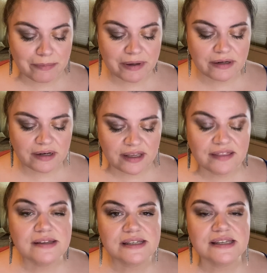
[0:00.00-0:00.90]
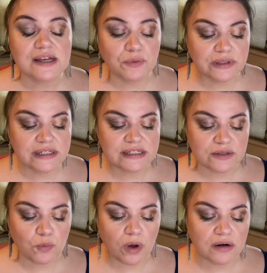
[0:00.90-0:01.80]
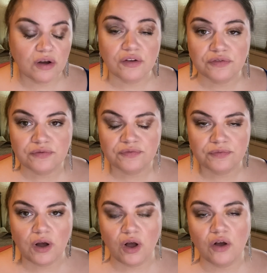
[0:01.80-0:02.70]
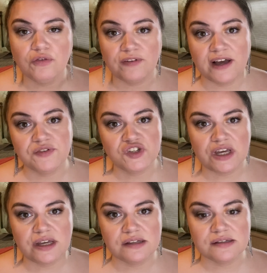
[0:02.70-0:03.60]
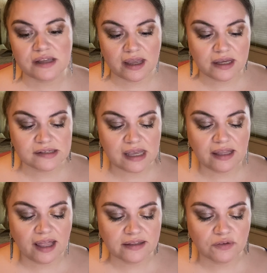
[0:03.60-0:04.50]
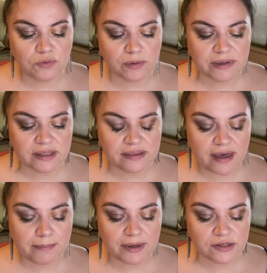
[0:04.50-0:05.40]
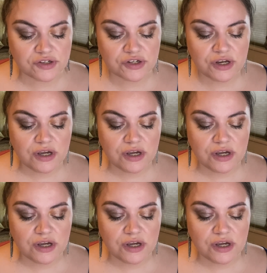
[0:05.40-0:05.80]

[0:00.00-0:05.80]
But in this case, I really did want all 5 shades because I like the formula that much.